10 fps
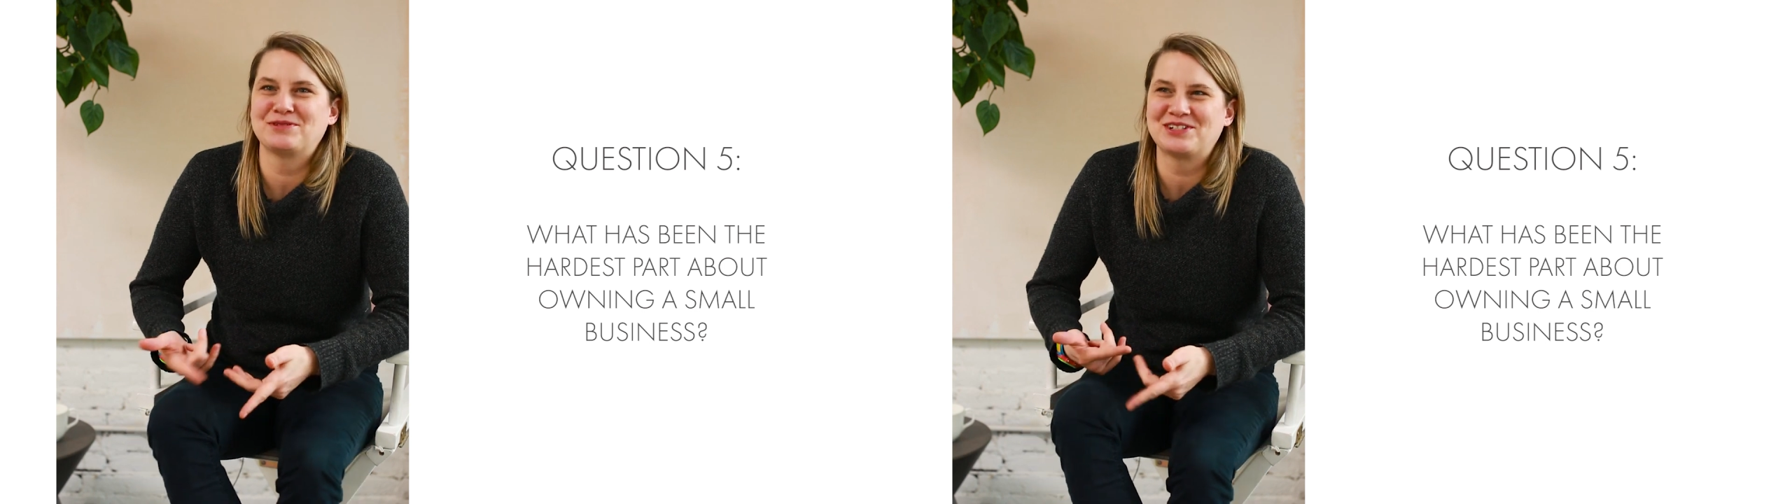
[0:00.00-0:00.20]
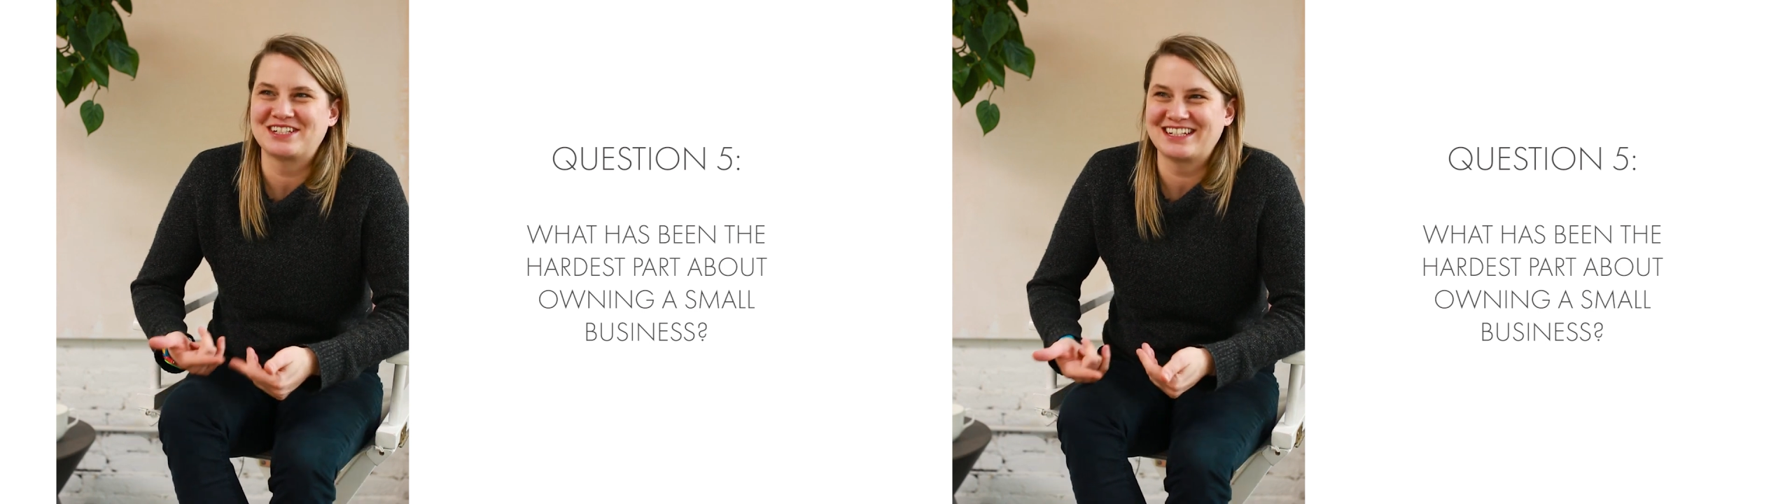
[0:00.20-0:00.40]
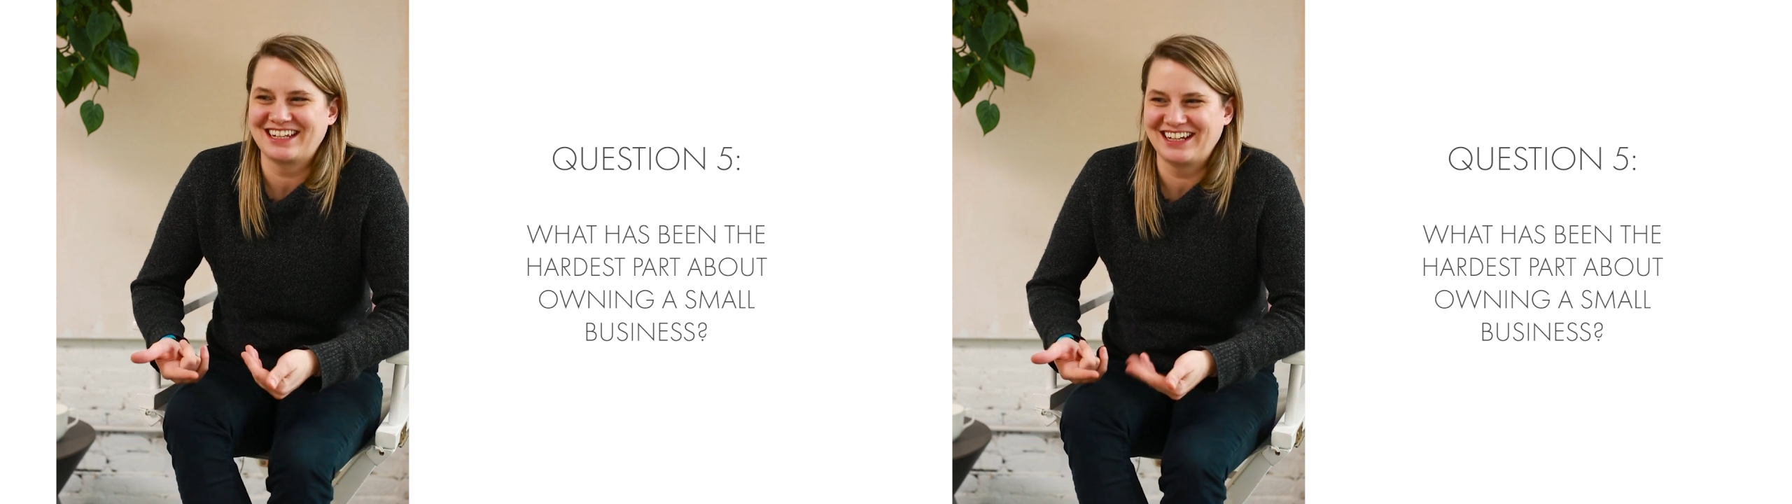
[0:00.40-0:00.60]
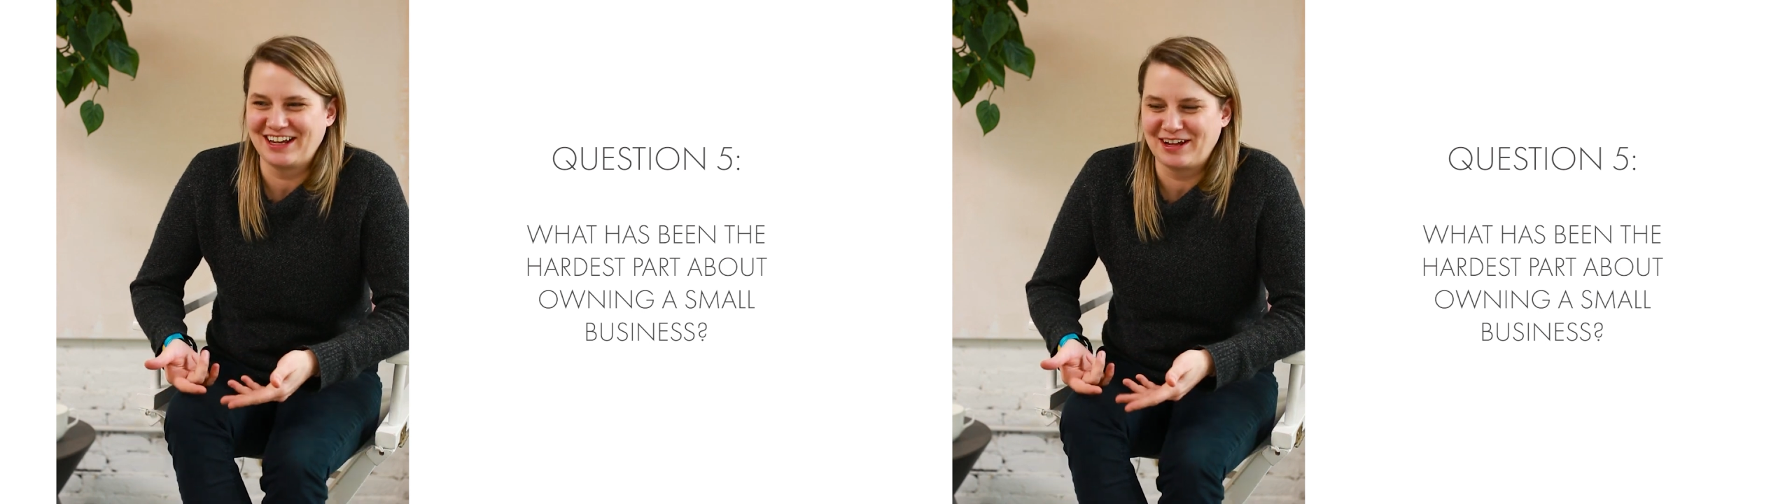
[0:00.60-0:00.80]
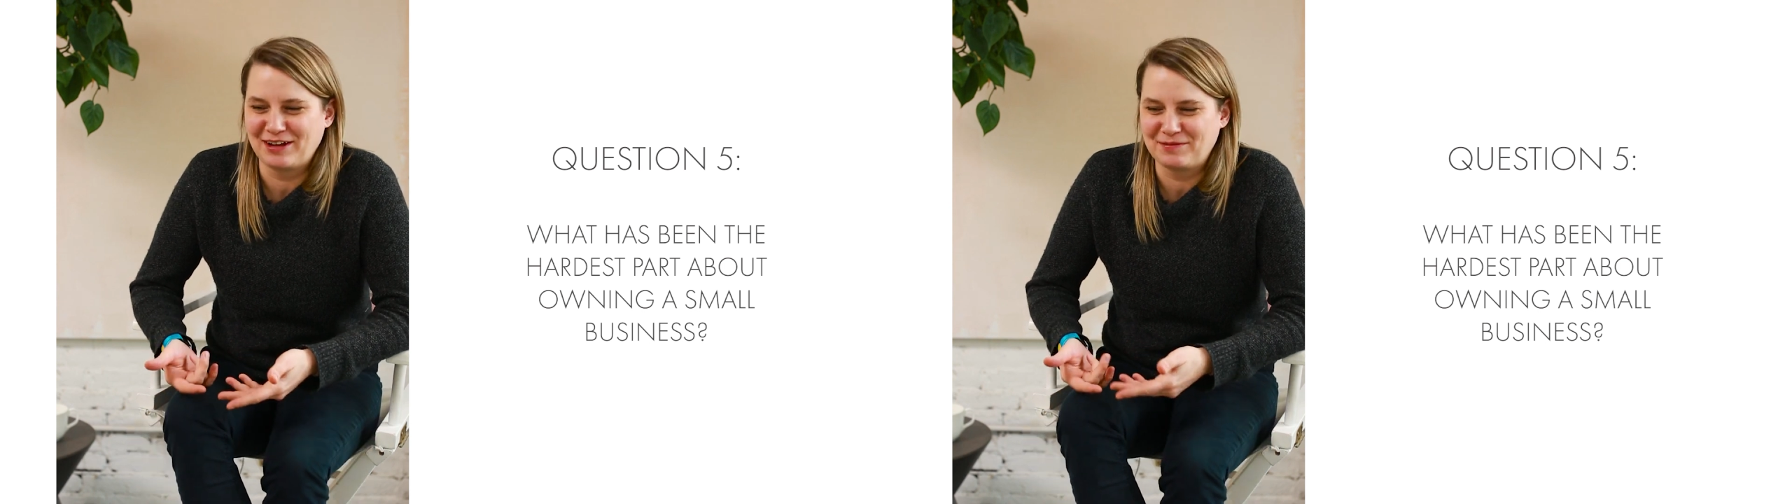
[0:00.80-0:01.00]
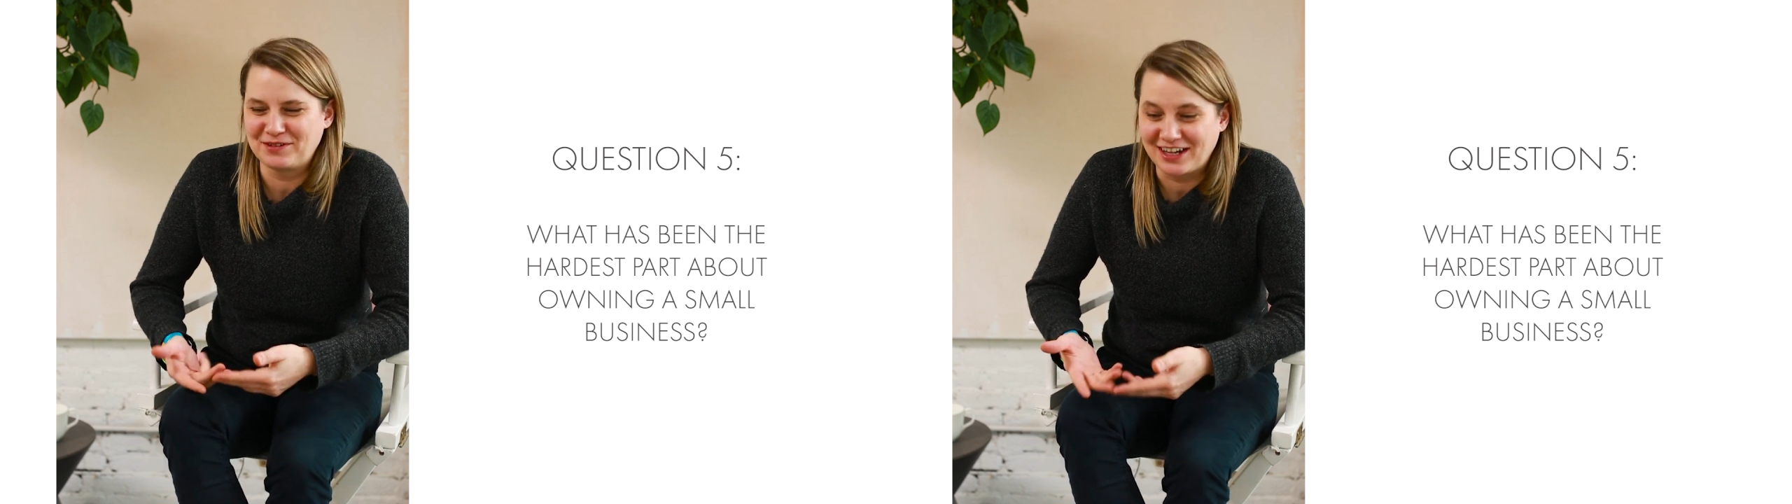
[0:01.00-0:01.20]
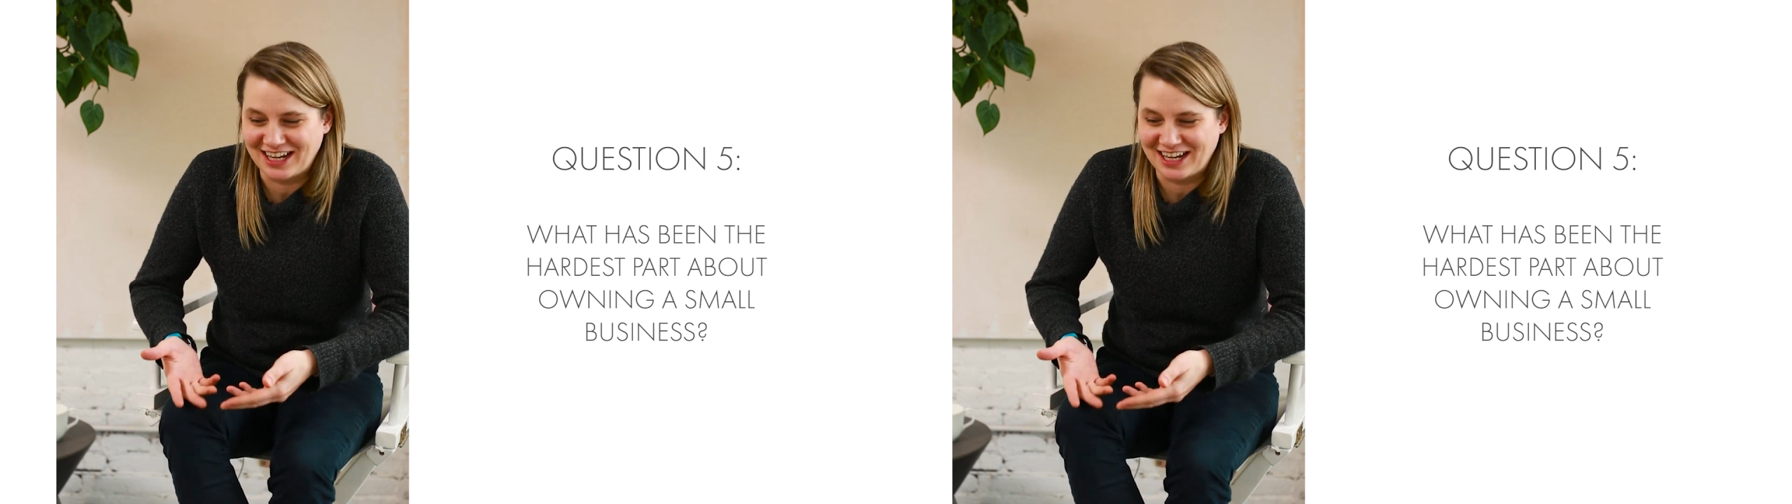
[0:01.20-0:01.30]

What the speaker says: which is not